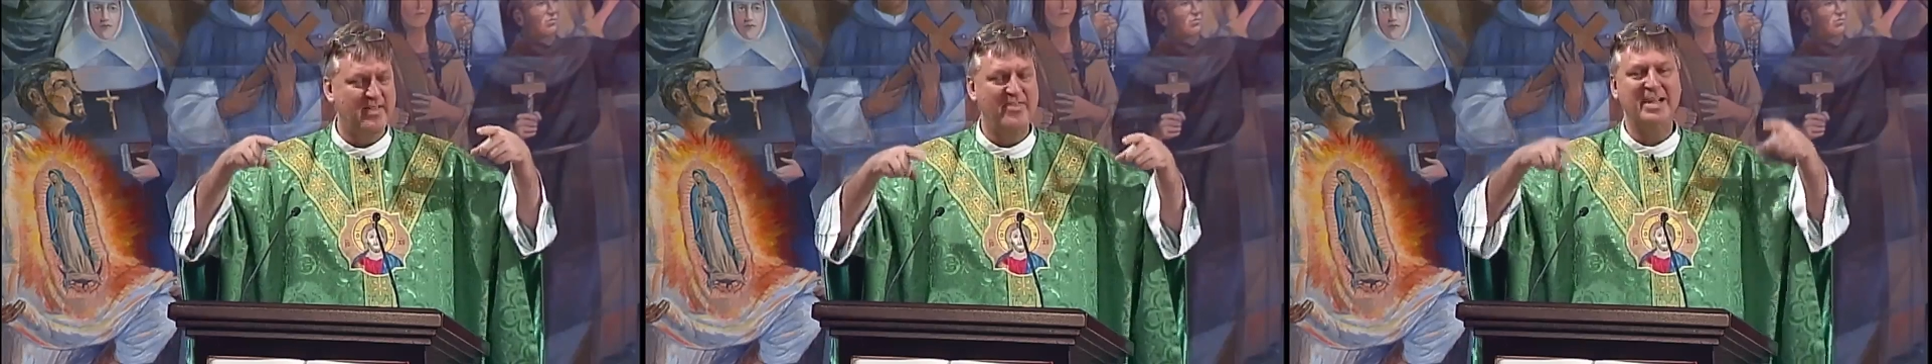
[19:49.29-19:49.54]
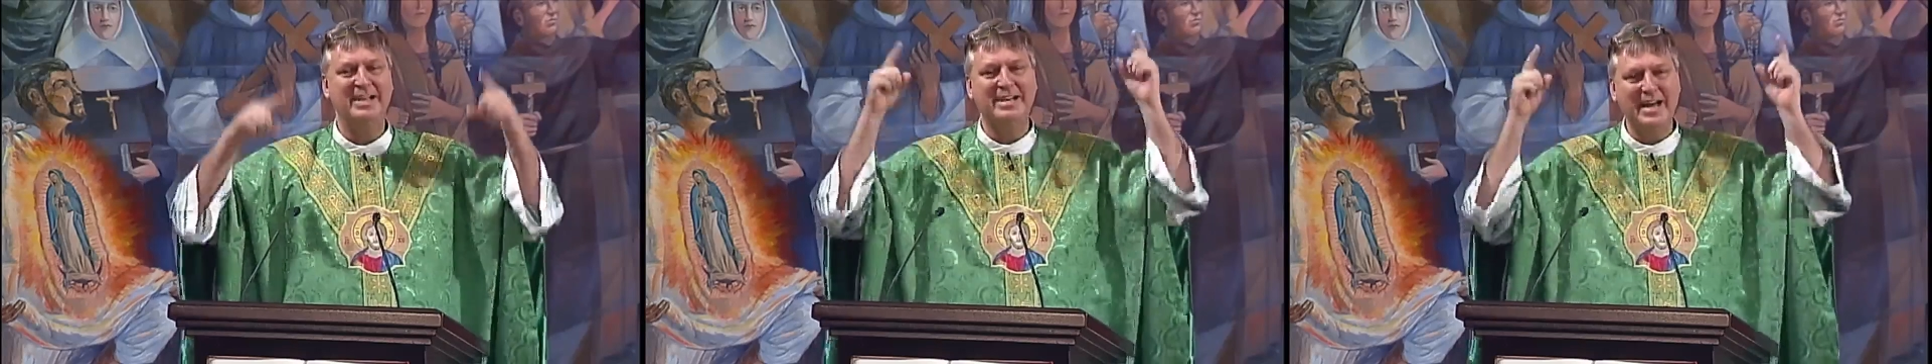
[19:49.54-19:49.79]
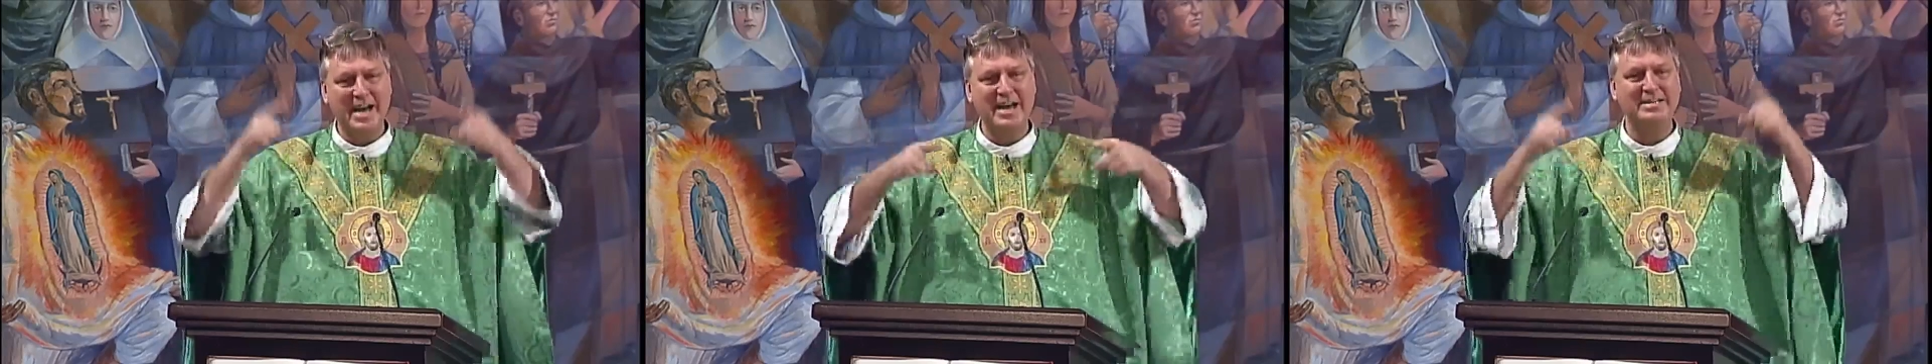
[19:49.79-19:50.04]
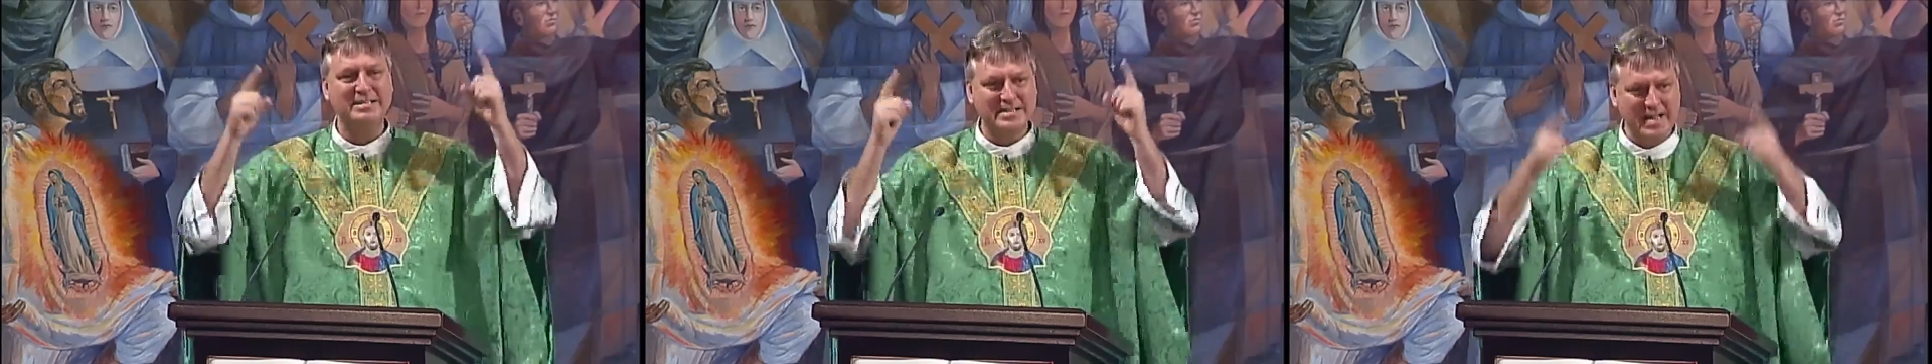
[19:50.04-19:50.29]
that
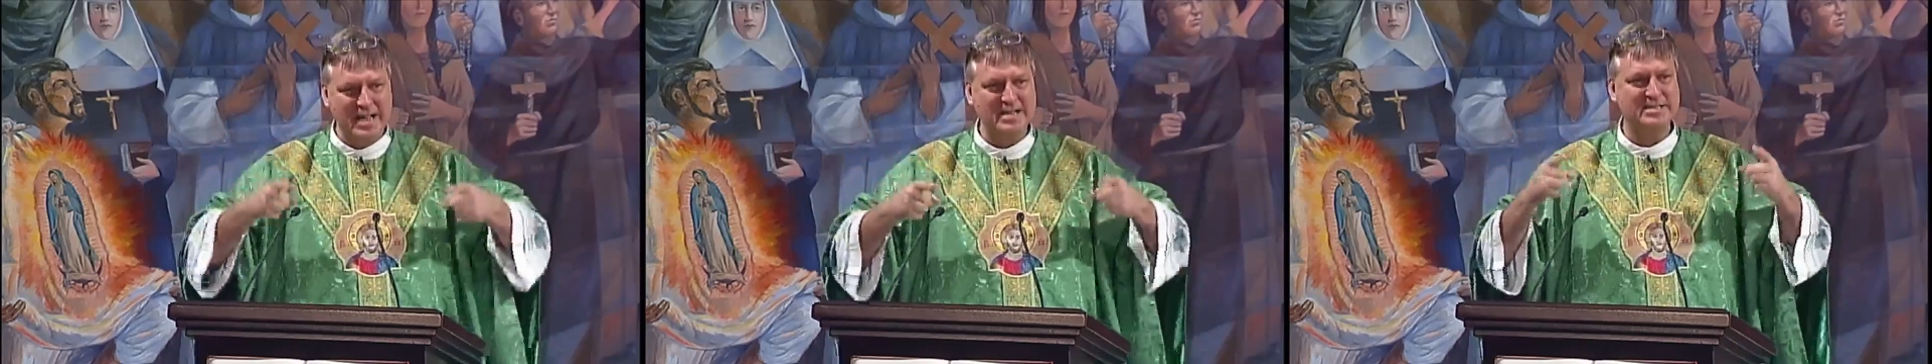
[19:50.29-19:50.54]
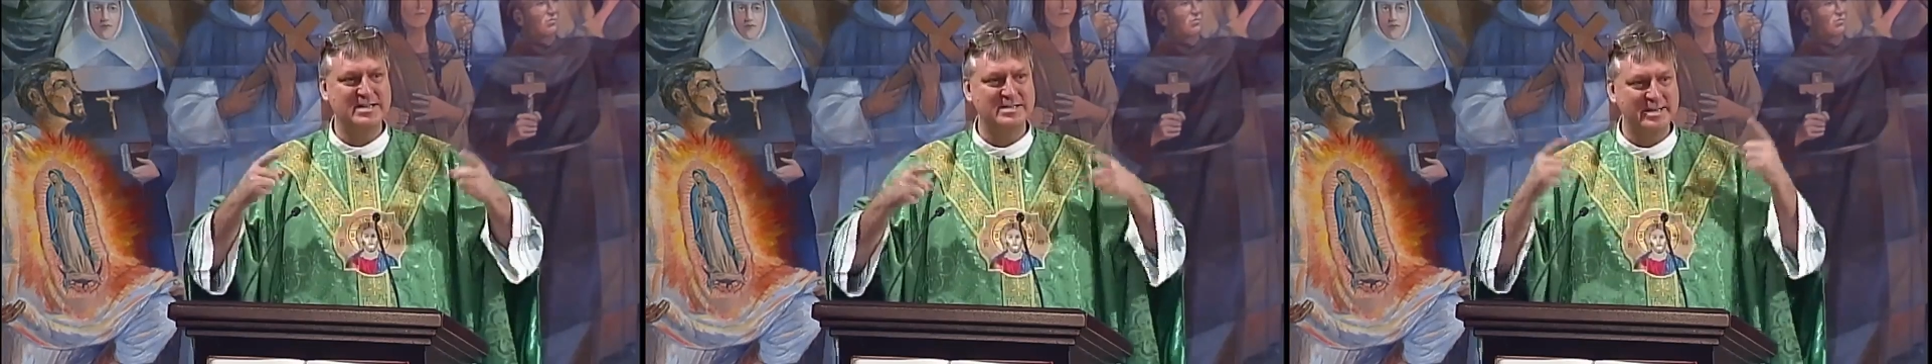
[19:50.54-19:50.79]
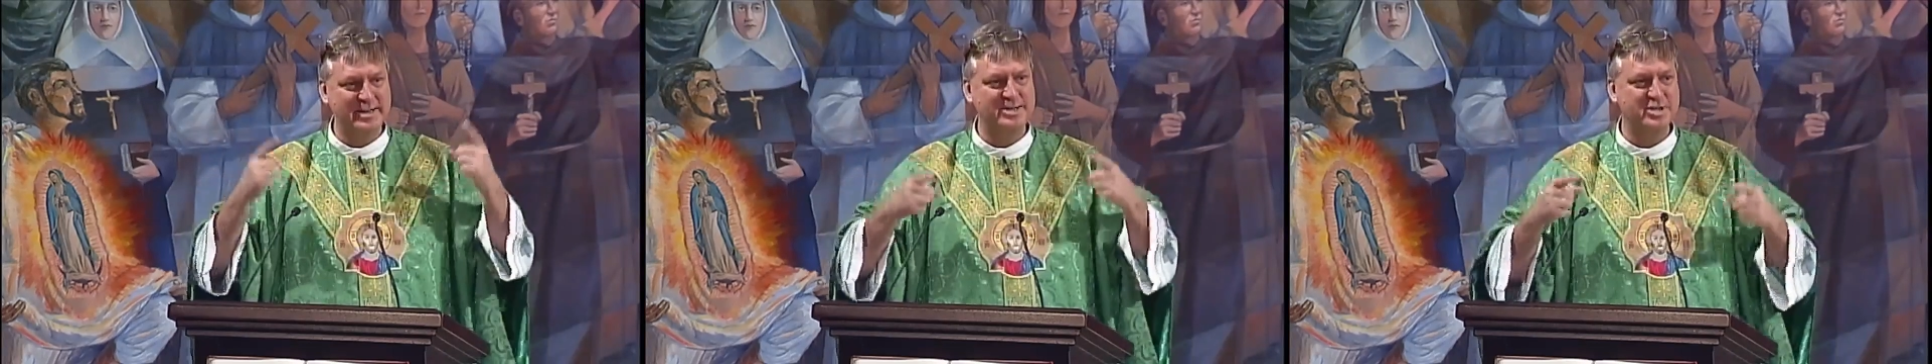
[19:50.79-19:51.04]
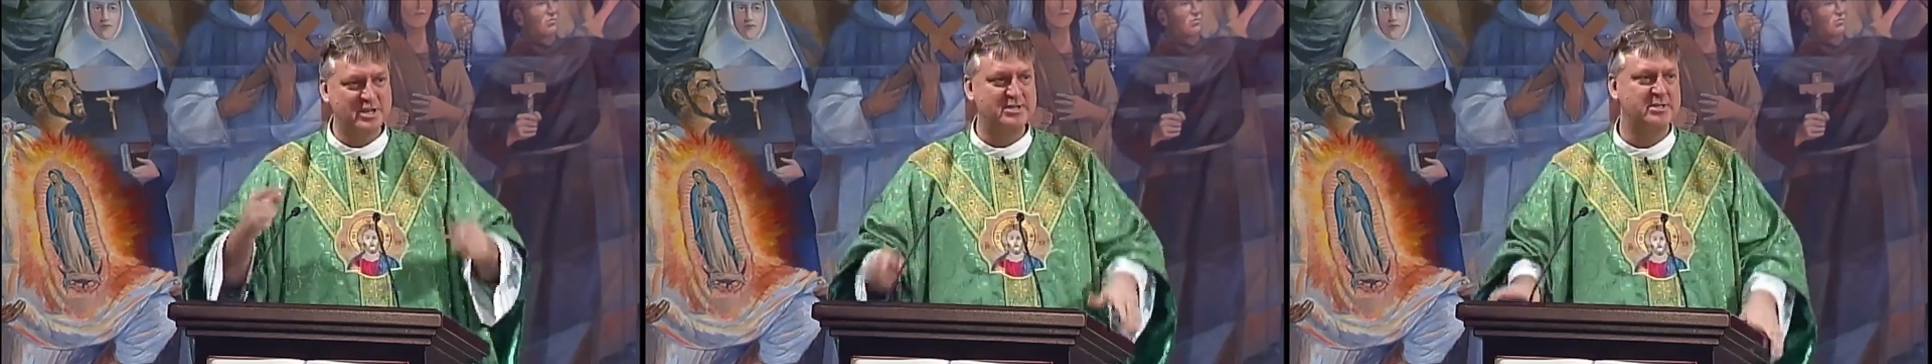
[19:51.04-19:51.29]
God says is an
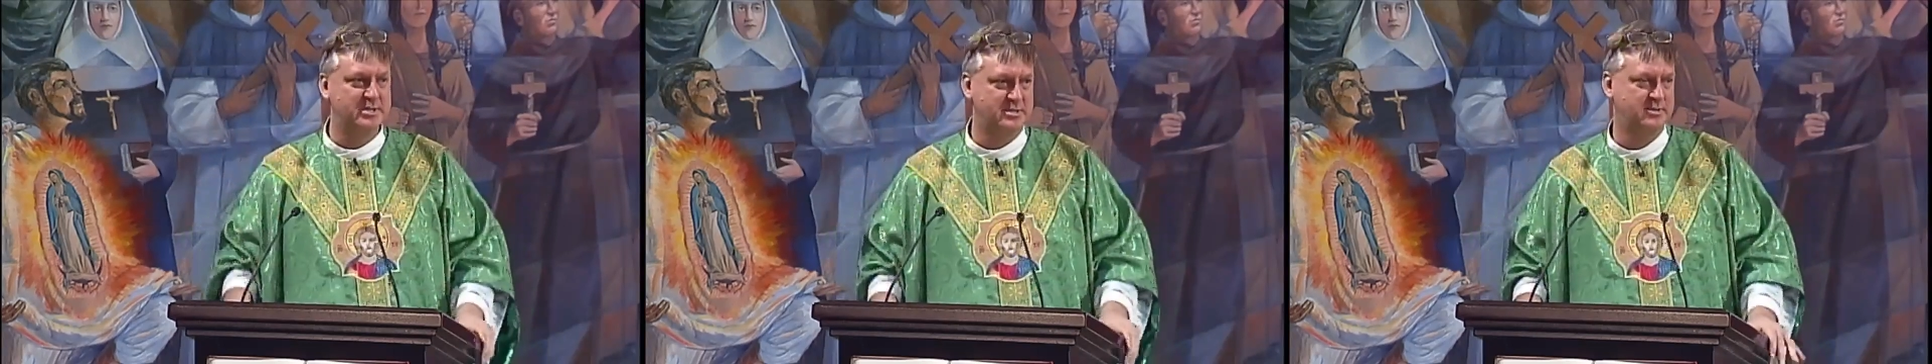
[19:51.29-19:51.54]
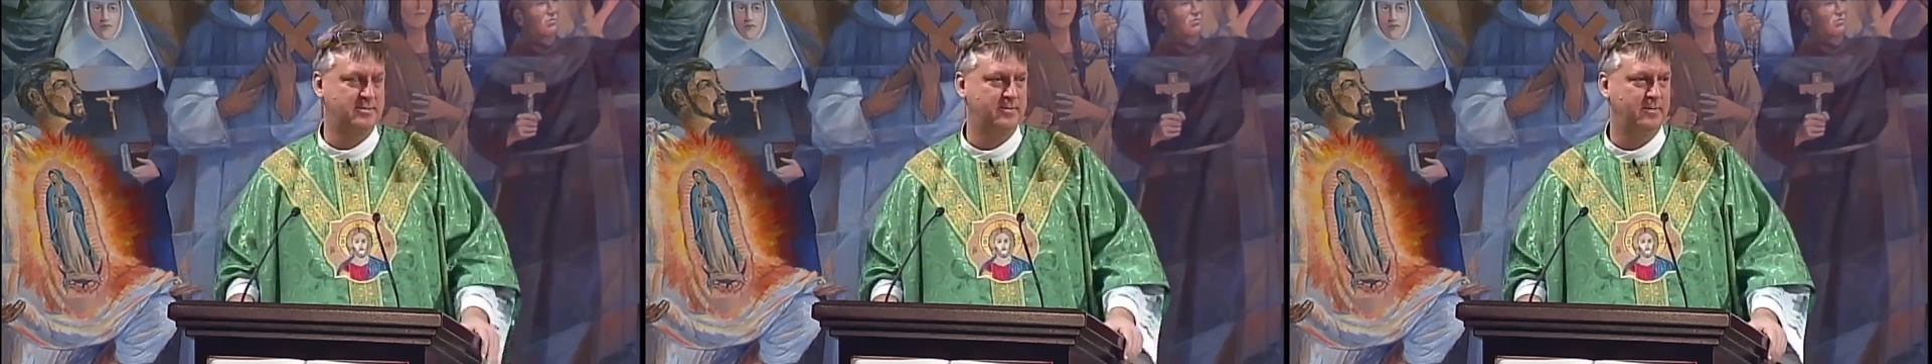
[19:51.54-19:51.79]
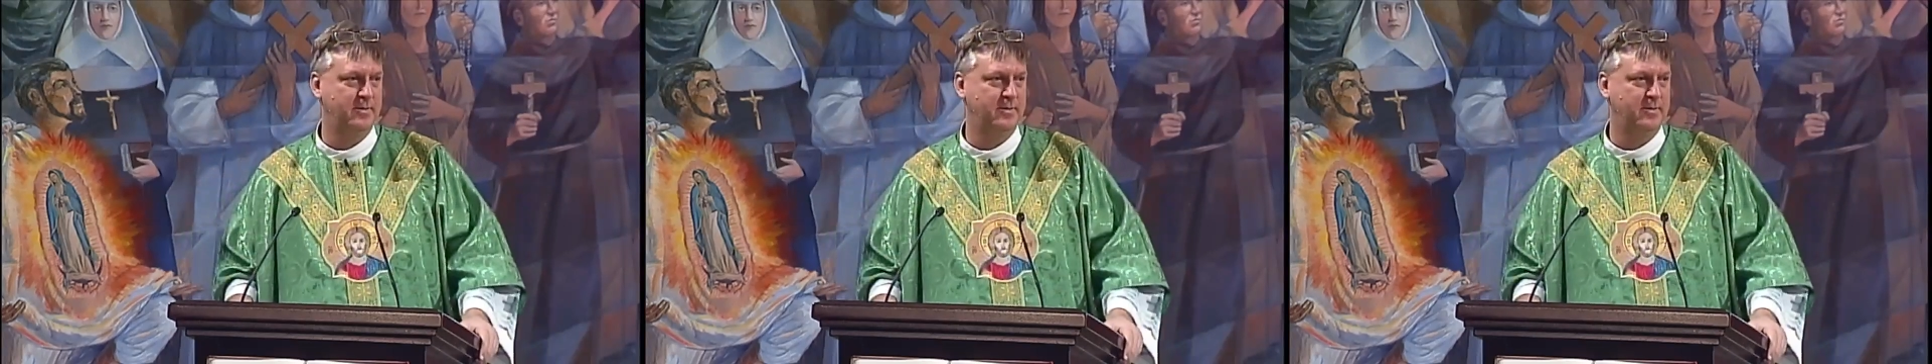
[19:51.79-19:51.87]
injustice,